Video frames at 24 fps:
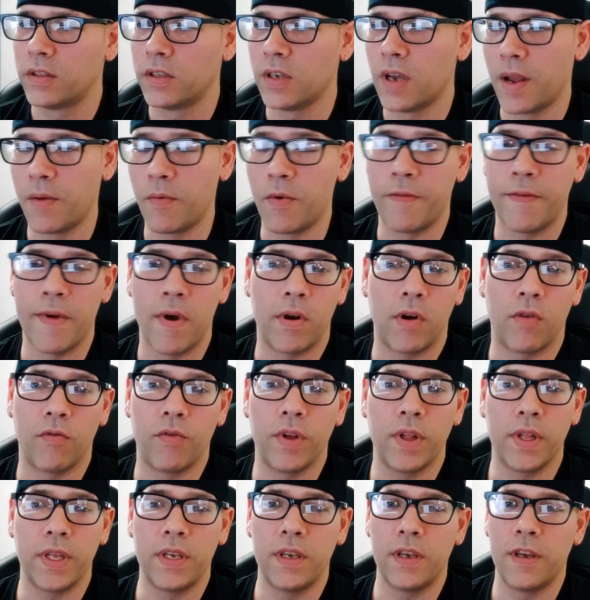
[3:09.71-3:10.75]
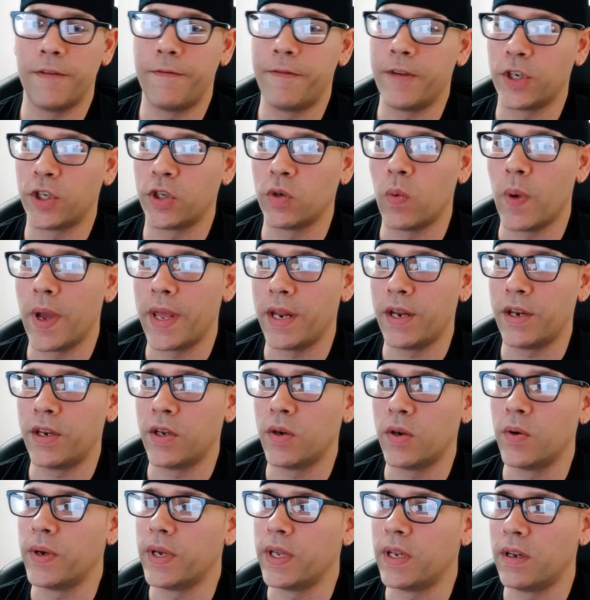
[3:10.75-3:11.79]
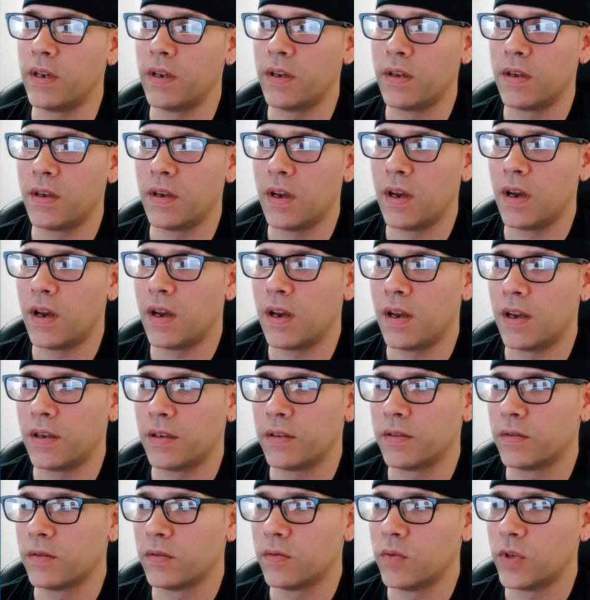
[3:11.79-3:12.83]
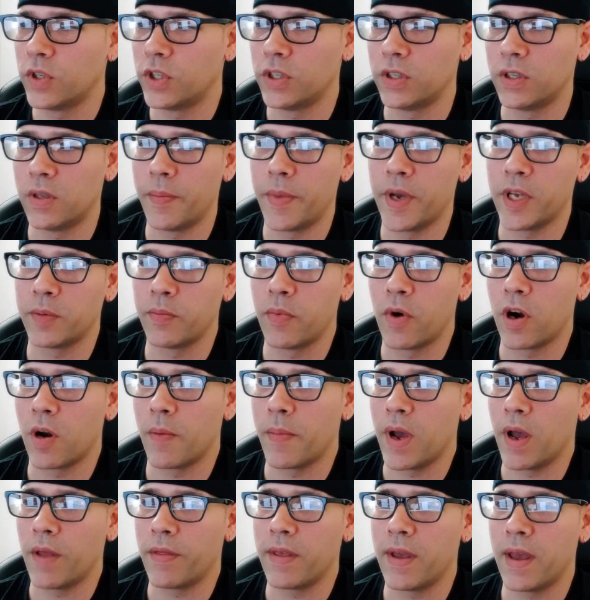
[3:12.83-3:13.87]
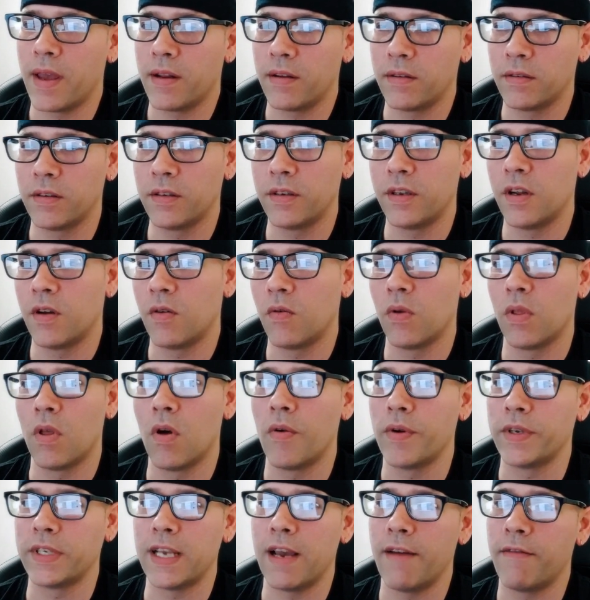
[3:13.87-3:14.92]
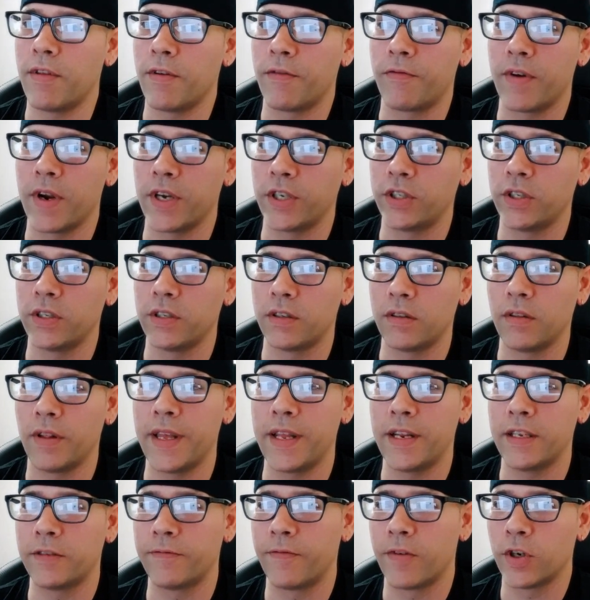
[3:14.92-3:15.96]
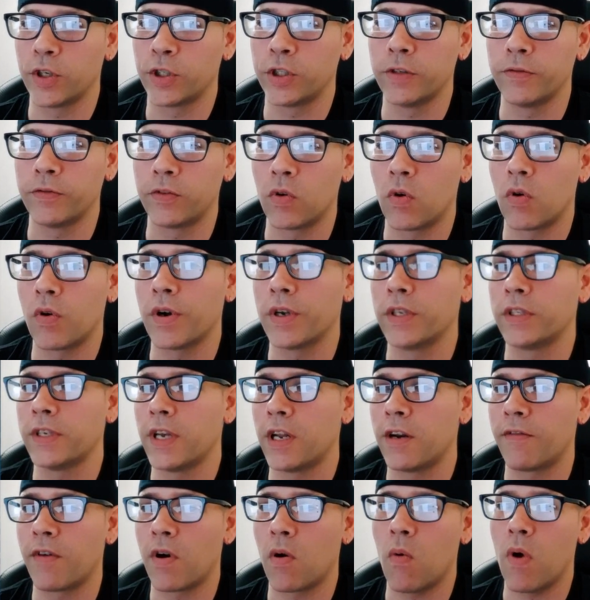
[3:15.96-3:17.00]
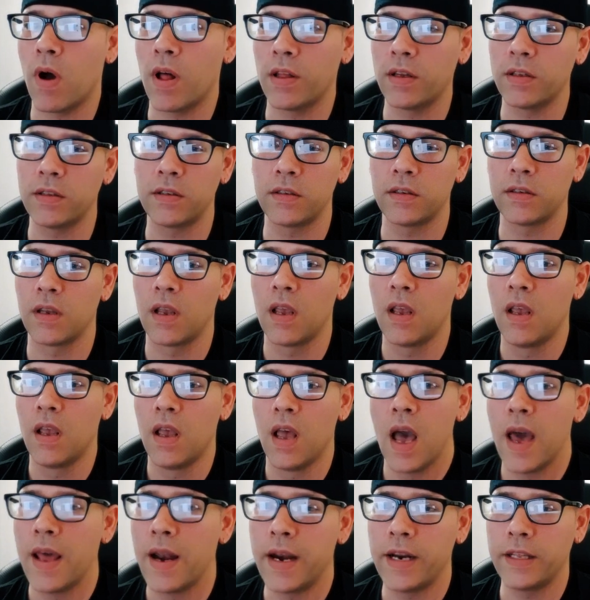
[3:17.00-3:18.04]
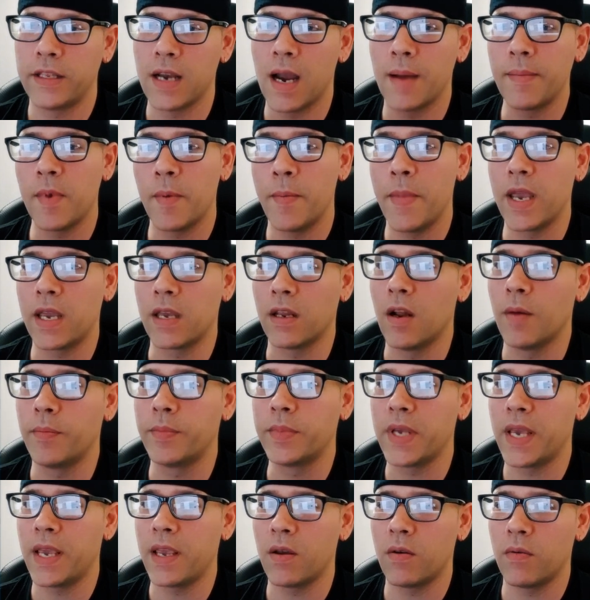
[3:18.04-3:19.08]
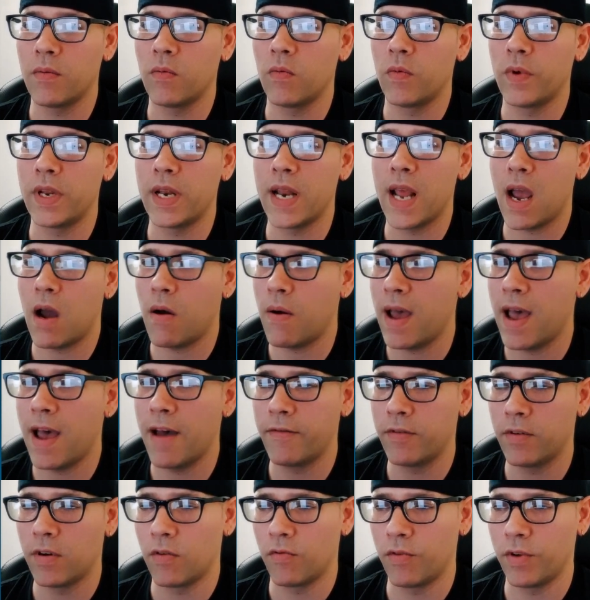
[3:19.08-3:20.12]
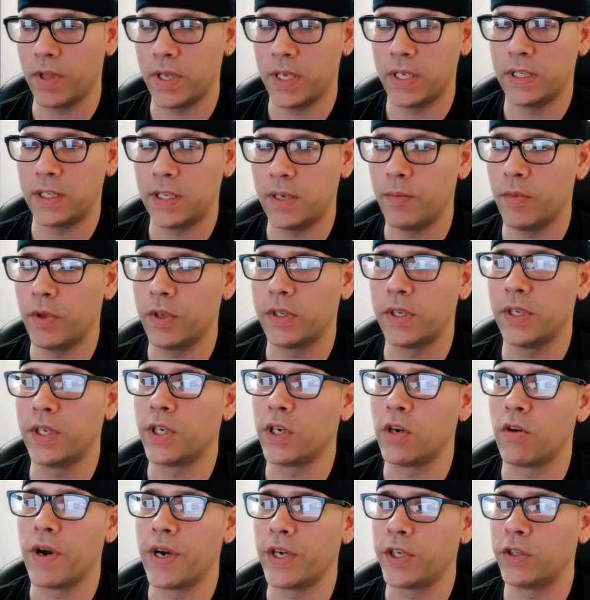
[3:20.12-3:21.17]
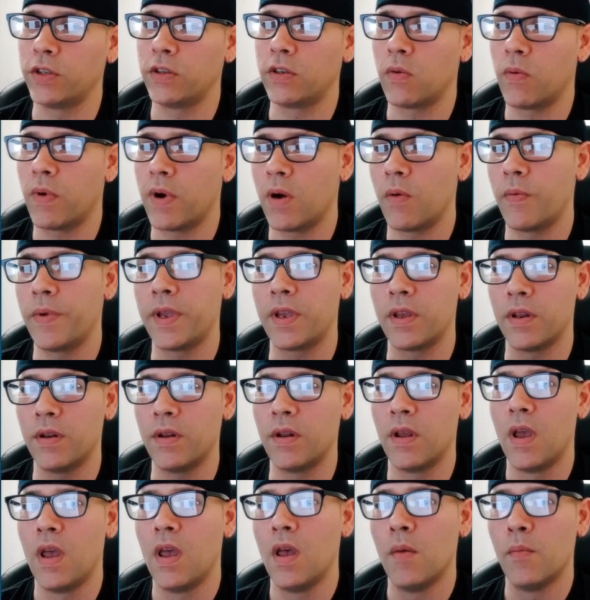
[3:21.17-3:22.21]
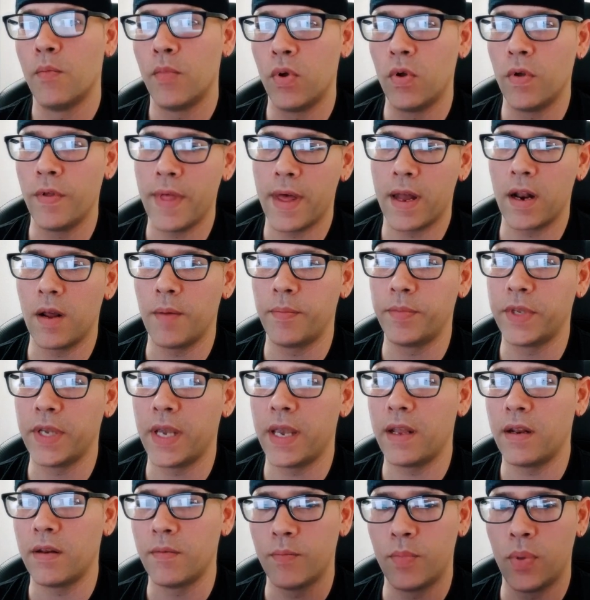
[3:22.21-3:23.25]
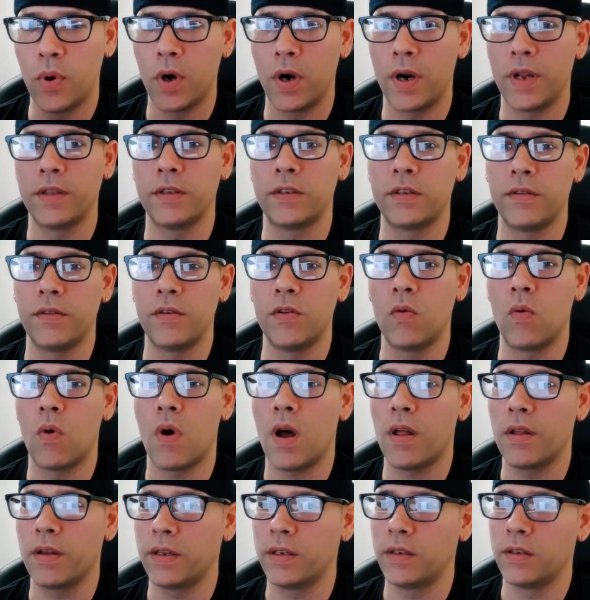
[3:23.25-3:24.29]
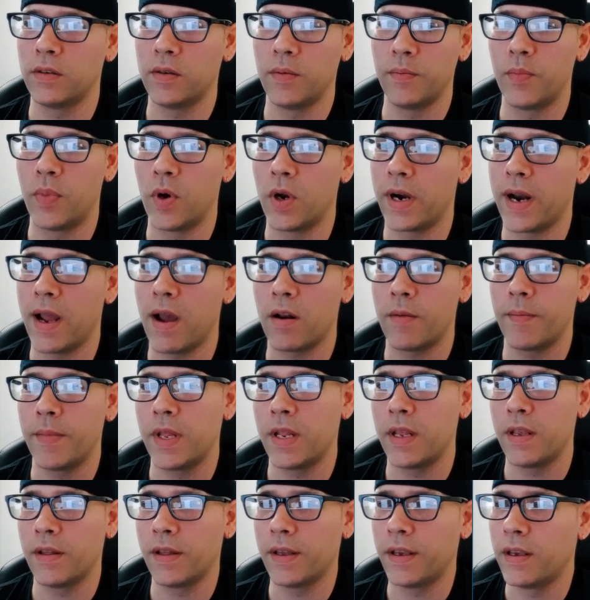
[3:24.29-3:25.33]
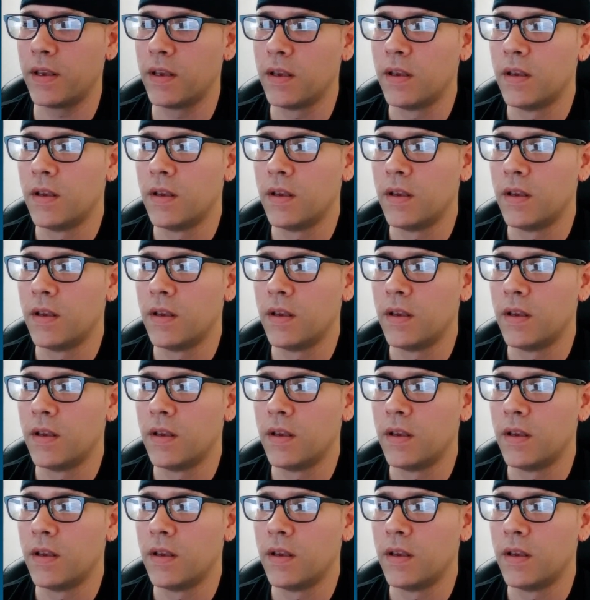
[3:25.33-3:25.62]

And we found a really efficient way to do it, which is the best part about that. We'll always have the freshest, latest version of Tor inside of our wallets, and anytime they make an update, we now have a really seamless integration to where we can pull that update, put it into the new wallet, and put it out immediately.